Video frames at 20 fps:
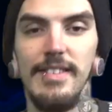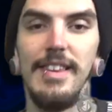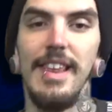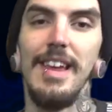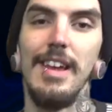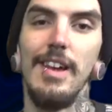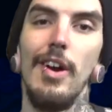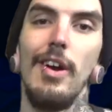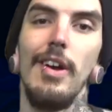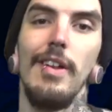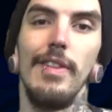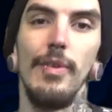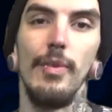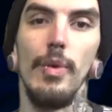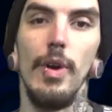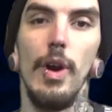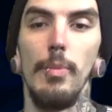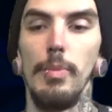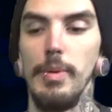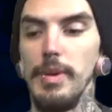leg caught in the
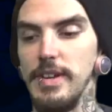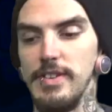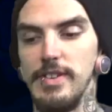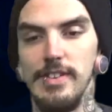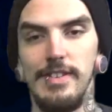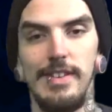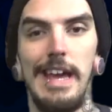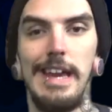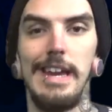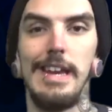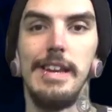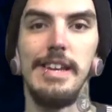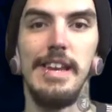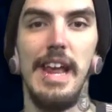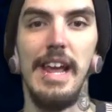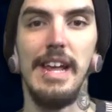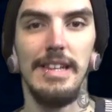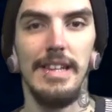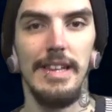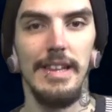rope and he's just kind of
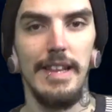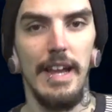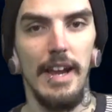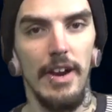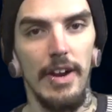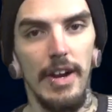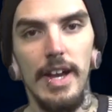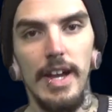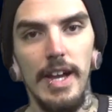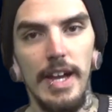dangling there.